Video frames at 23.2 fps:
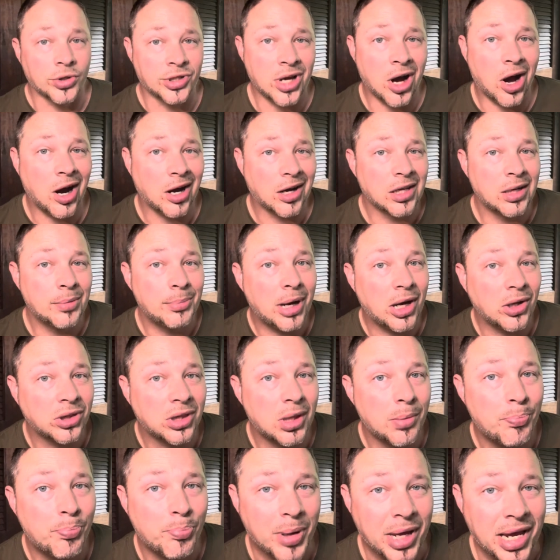talking about
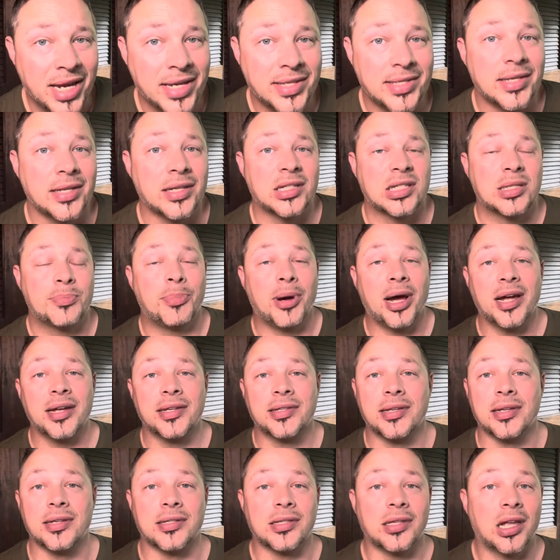the basic
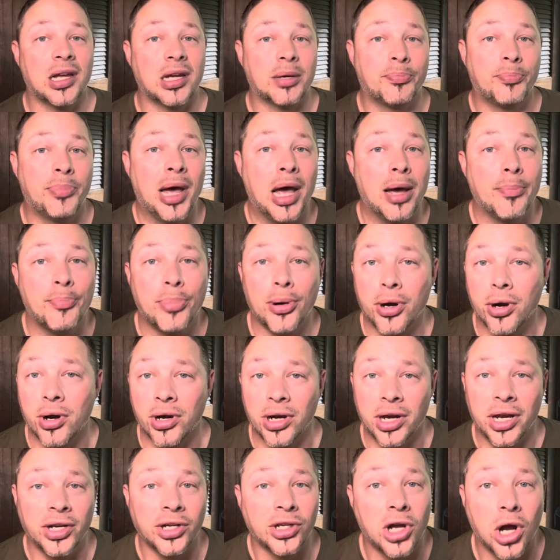spices like pepper
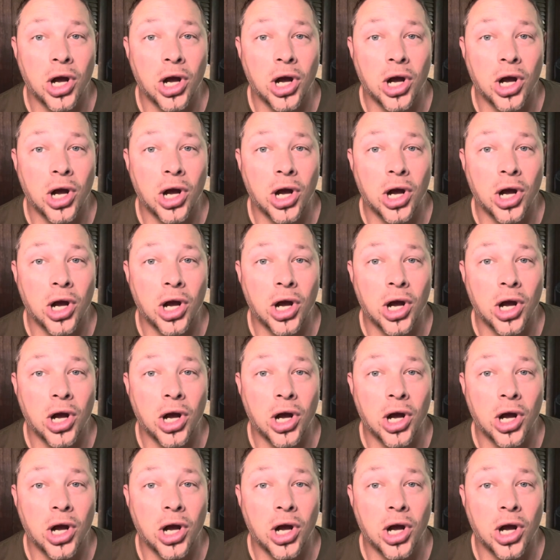and